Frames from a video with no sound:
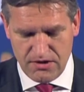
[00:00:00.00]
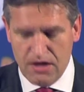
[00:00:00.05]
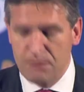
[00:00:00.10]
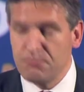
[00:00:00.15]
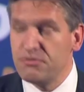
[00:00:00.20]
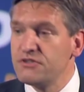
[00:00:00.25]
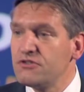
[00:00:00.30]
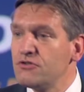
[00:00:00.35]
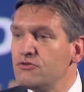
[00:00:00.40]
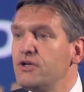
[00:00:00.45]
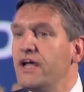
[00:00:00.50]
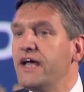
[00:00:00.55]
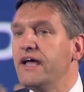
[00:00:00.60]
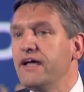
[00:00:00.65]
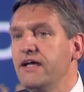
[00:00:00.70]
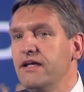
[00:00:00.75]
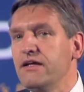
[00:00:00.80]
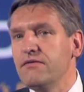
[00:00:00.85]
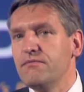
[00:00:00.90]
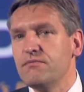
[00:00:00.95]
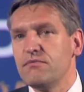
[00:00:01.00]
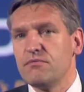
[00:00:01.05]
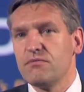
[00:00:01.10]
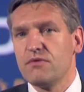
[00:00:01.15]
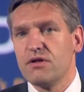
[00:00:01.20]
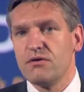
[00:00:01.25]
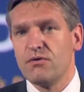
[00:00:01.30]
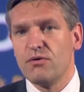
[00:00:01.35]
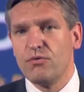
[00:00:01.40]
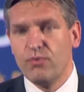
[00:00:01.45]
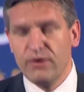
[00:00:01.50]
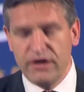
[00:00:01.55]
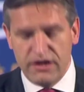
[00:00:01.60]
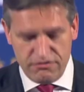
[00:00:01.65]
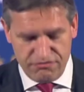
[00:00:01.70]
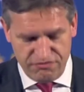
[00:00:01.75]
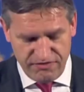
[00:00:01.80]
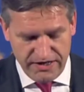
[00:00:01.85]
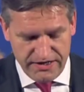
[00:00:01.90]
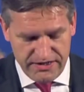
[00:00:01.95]
But today, we
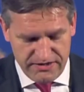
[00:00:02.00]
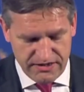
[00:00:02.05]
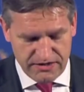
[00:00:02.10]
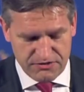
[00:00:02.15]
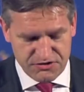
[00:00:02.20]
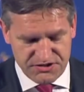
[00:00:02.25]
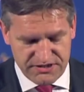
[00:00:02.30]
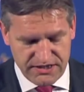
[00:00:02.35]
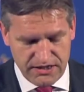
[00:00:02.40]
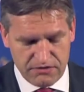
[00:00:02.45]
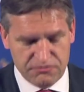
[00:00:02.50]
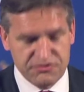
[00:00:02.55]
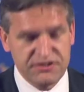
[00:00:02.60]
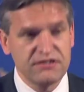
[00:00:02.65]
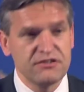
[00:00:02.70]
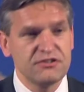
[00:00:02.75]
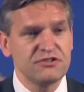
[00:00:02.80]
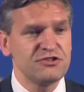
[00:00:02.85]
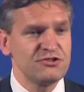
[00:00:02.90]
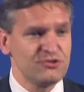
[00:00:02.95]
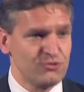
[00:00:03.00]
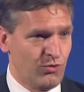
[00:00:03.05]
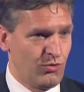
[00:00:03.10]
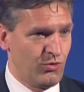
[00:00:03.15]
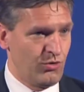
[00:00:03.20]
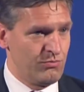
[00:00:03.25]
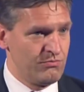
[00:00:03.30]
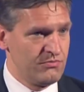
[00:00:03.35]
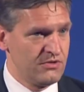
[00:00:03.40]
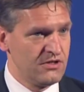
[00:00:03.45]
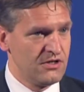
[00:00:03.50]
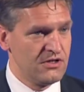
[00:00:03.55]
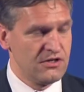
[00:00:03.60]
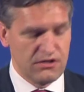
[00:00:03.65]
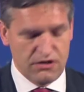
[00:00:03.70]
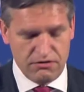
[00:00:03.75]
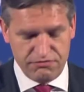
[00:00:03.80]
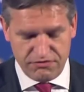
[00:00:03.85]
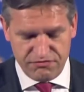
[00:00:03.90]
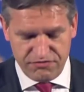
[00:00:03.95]
find ourselves in the storm
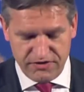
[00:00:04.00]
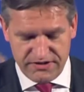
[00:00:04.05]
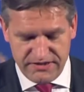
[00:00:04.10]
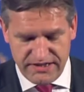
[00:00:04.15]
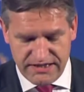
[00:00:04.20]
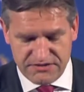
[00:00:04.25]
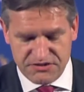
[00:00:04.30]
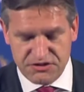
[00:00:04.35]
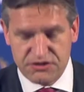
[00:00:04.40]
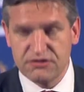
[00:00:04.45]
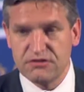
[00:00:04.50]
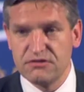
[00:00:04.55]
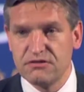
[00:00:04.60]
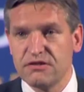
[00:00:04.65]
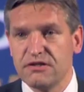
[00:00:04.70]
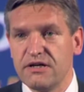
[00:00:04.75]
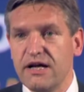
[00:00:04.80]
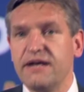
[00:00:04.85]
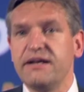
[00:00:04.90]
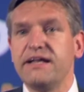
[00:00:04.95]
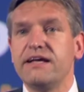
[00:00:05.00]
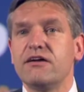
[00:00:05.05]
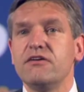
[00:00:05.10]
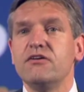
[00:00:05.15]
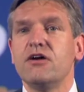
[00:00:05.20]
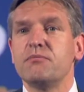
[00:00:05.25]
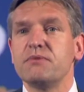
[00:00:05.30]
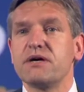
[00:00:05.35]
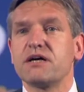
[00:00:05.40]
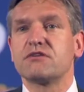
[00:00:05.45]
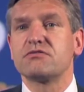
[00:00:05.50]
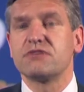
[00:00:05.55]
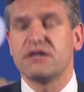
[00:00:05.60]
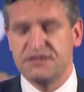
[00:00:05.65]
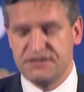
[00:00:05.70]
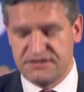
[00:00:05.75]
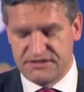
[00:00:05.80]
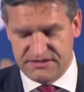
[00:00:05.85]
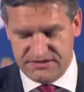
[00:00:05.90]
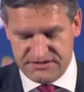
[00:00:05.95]
of a financial and economic
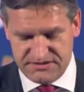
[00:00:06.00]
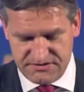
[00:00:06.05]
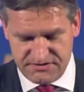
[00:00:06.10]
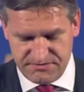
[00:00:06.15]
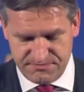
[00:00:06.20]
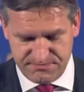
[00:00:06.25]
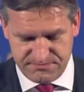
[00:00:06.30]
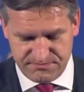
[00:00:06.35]
crisis.